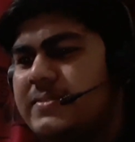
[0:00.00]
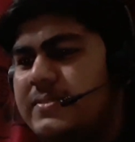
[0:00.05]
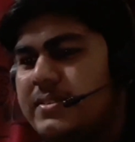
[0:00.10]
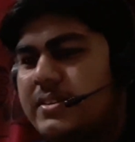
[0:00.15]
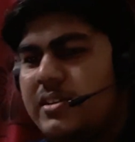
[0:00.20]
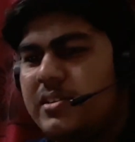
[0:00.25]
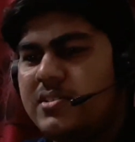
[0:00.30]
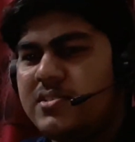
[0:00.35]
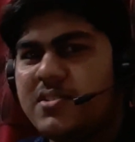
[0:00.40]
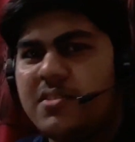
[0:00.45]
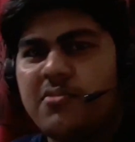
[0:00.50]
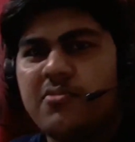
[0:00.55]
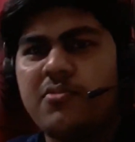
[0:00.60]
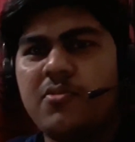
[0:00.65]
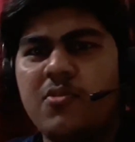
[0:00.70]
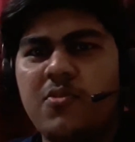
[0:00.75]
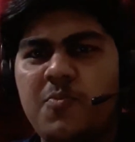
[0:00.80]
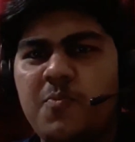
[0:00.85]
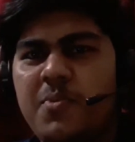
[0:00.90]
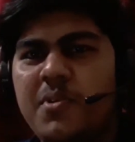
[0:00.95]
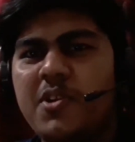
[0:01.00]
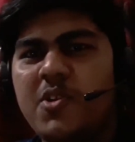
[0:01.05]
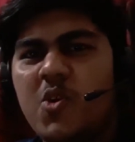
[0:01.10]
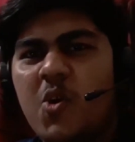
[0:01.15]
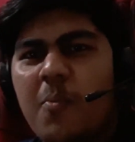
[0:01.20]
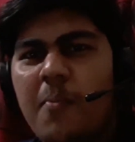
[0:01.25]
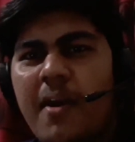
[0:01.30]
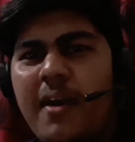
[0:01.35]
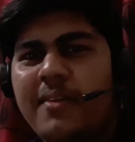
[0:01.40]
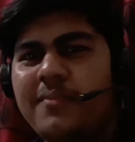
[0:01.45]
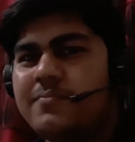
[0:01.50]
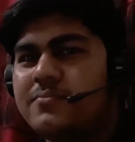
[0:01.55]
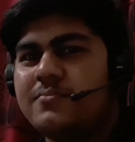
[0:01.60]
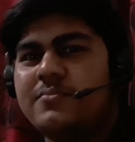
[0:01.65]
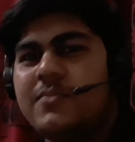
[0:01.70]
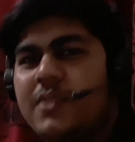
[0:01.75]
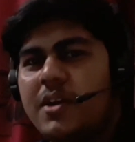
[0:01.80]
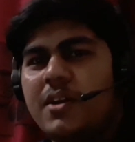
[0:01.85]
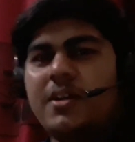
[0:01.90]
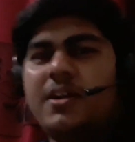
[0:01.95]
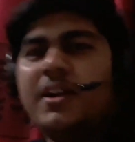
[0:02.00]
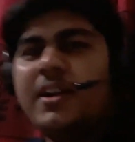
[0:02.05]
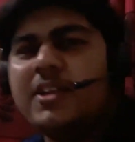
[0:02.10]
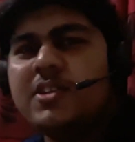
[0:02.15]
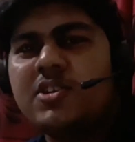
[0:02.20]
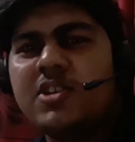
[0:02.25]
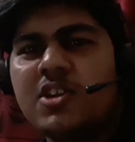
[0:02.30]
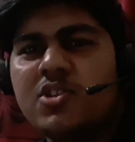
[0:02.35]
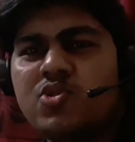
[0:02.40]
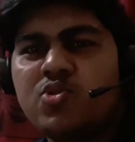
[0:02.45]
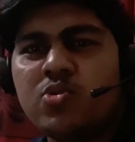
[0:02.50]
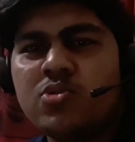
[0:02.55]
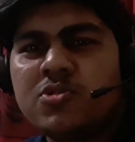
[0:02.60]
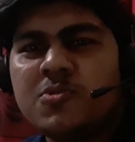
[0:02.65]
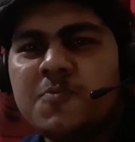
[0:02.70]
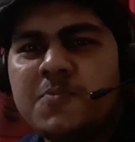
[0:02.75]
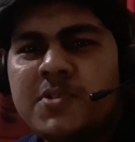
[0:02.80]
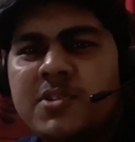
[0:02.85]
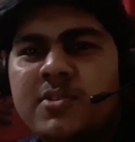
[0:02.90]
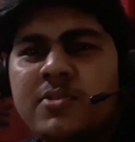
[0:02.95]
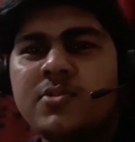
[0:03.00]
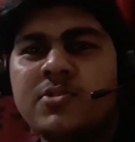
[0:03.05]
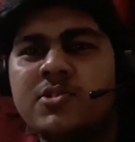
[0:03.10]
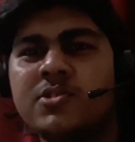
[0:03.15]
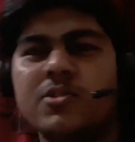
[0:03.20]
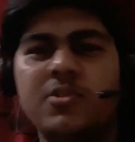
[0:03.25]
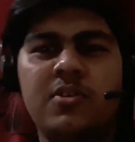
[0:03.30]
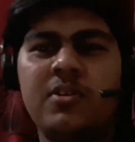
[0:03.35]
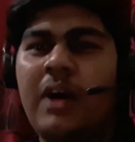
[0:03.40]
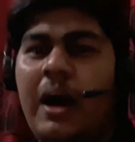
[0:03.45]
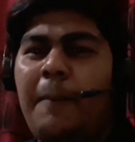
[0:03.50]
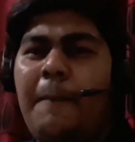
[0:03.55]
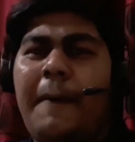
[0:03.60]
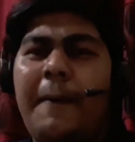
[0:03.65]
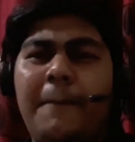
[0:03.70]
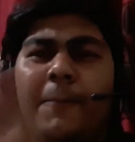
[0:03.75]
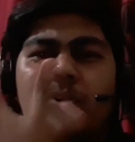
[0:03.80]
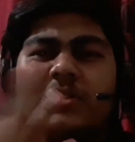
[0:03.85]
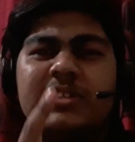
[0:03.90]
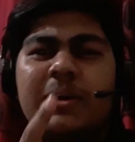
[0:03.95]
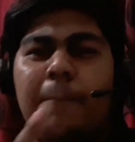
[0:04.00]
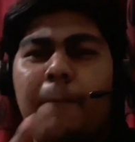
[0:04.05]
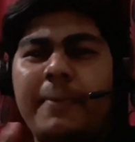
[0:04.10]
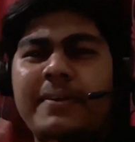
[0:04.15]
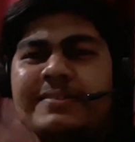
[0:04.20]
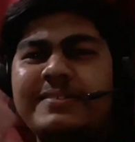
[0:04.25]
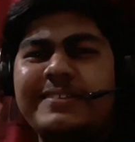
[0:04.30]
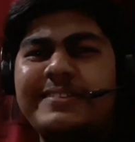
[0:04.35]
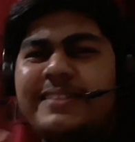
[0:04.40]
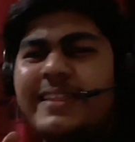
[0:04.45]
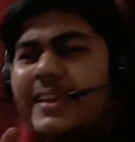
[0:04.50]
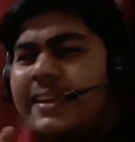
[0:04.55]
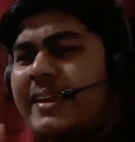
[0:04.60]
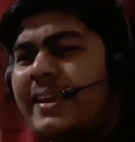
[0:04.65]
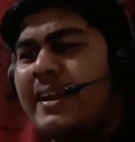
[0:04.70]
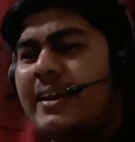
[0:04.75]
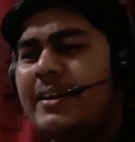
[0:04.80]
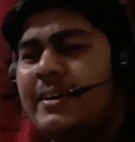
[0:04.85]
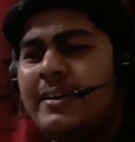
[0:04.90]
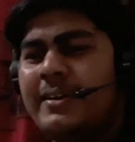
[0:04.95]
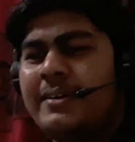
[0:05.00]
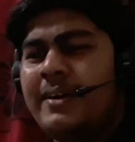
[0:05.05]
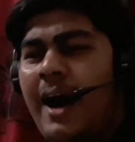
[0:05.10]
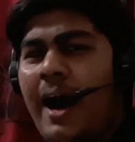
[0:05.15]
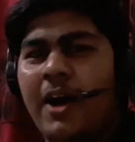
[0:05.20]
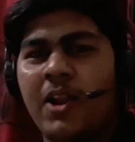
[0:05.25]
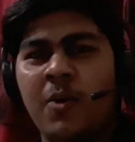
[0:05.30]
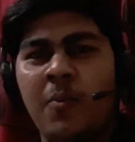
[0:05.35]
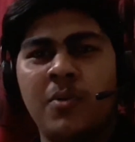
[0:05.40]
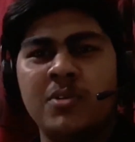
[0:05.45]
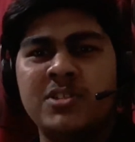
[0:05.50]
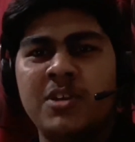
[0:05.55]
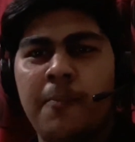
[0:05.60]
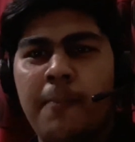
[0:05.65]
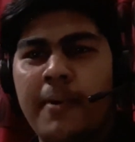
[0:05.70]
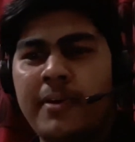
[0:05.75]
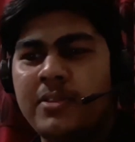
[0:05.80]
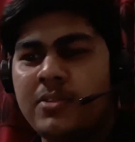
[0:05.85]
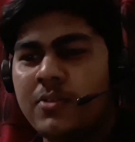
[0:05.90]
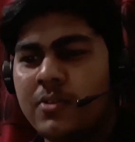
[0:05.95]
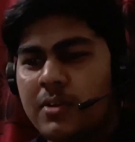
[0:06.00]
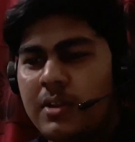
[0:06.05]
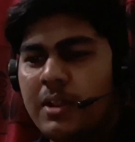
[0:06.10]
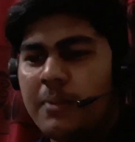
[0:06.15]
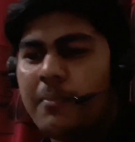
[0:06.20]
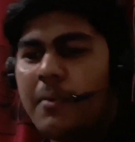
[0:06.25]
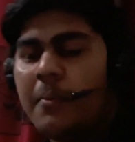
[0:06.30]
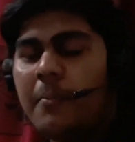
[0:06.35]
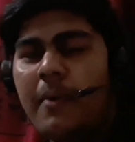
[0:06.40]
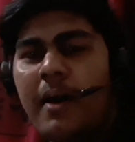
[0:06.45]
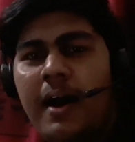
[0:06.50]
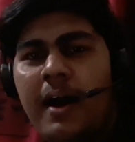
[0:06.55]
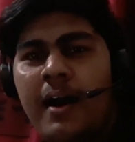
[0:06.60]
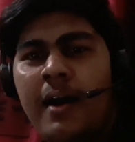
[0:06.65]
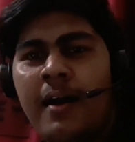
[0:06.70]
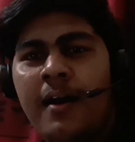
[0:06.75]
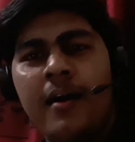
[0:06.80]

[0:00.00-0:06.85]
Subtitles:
It's a good video, man. It is the chose video, chilo. Amar moja paise dekha. Aro moja paito hole mama.